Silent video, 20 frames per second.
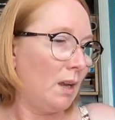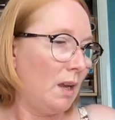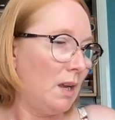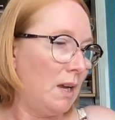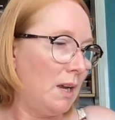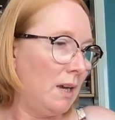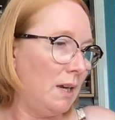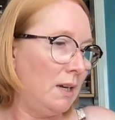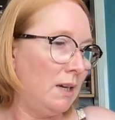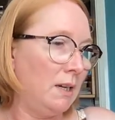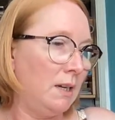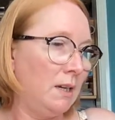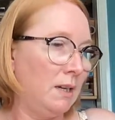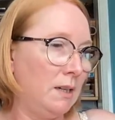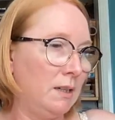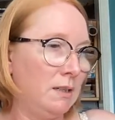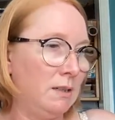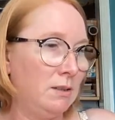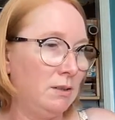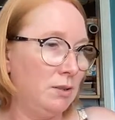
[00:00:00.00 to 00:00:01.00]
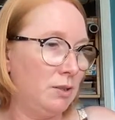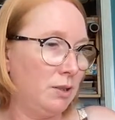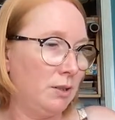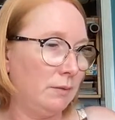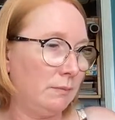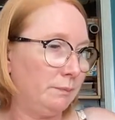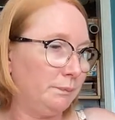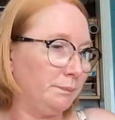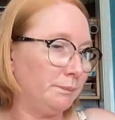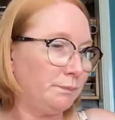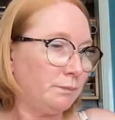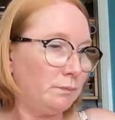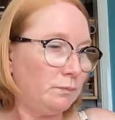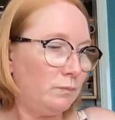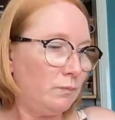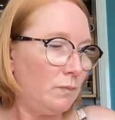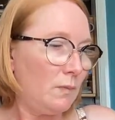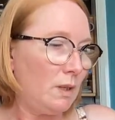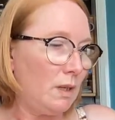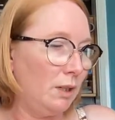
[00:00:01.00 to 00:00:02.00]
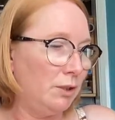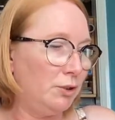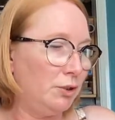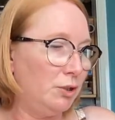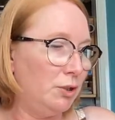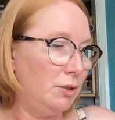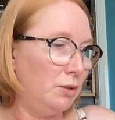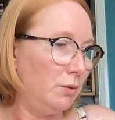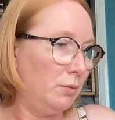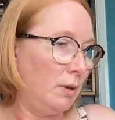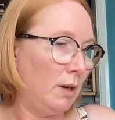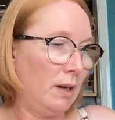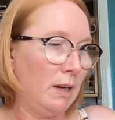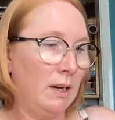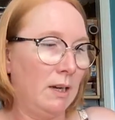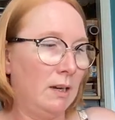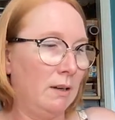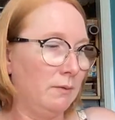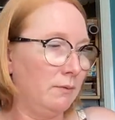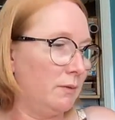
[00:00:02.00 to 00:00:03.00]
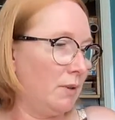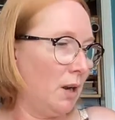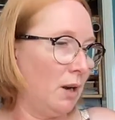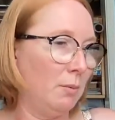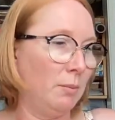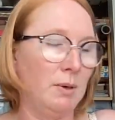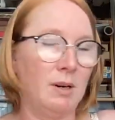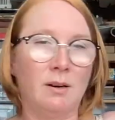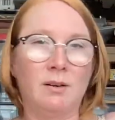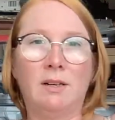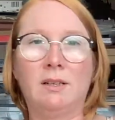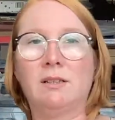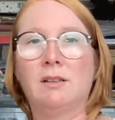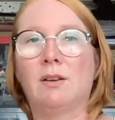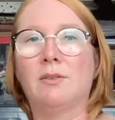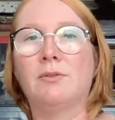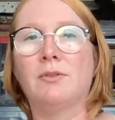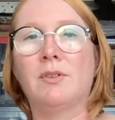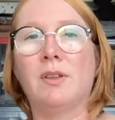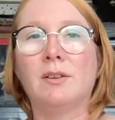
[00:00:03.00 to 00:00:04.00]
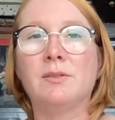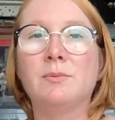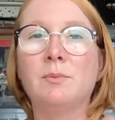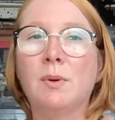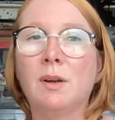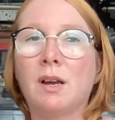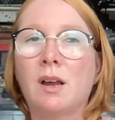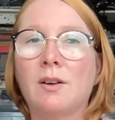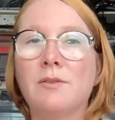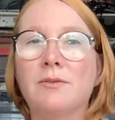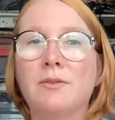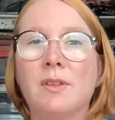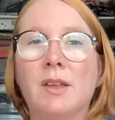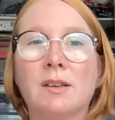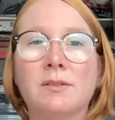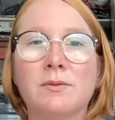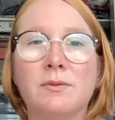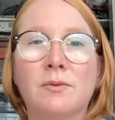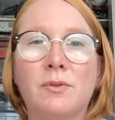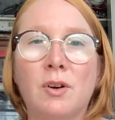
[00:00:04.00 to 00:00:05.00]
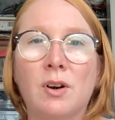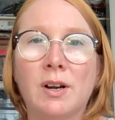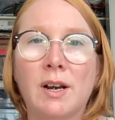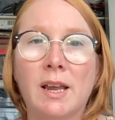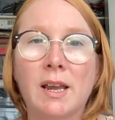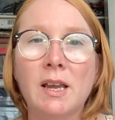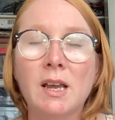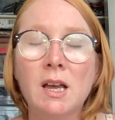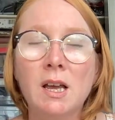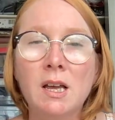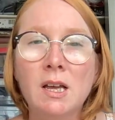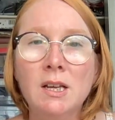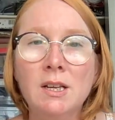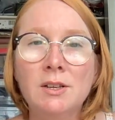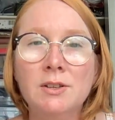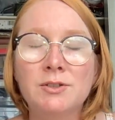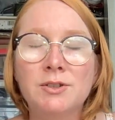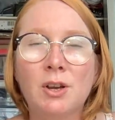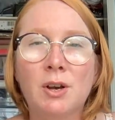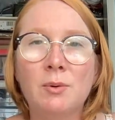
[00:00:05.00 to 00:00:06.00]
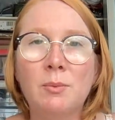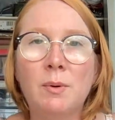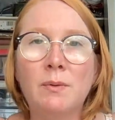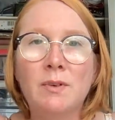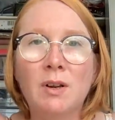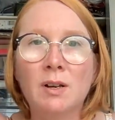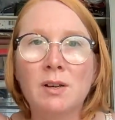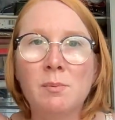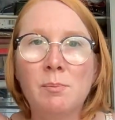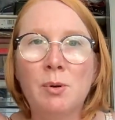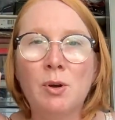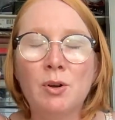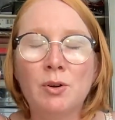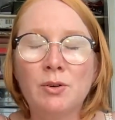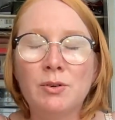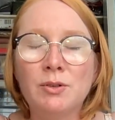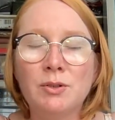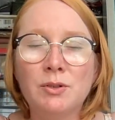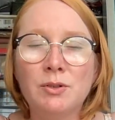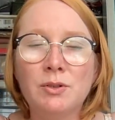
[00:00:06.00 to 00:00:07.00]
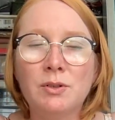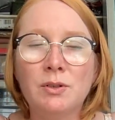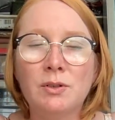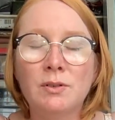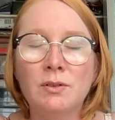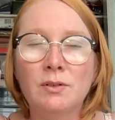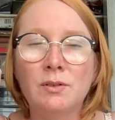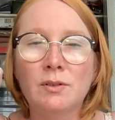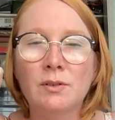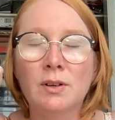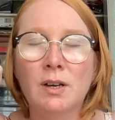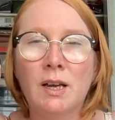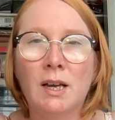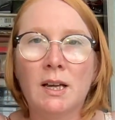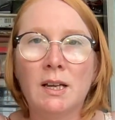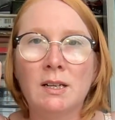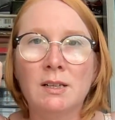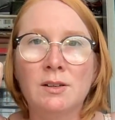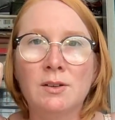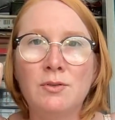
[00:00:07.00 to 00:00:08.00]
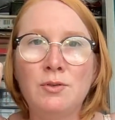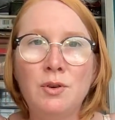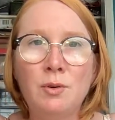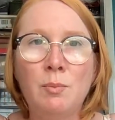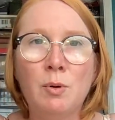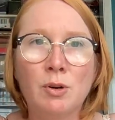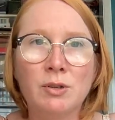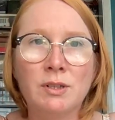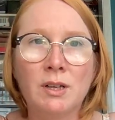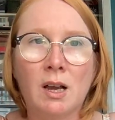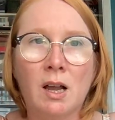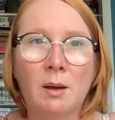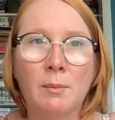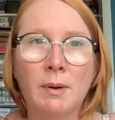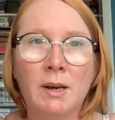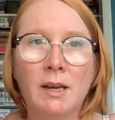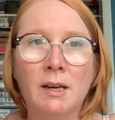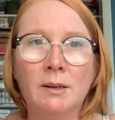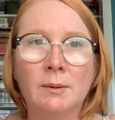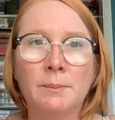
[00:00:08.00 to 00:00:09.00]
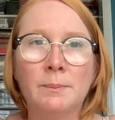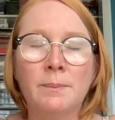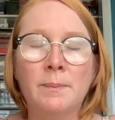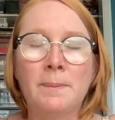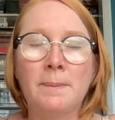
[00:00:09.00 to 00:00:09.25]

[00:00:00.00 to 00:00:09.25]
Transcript: And I do have, no, we don't need to go through those. We'll go through those on Friday. So we've done the books and the new books that are coming out.